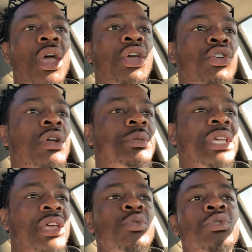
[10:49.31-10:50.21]
you know what I'm
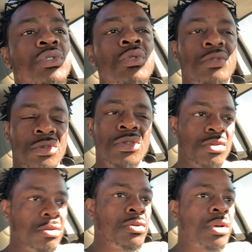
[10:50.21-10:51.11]
saying, you you
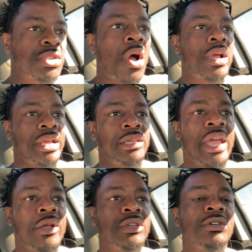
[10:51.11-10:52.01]
you you could talk and
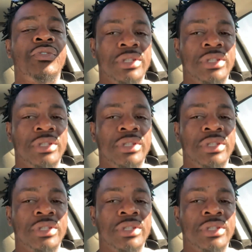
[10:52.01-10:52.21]
carry yourself a,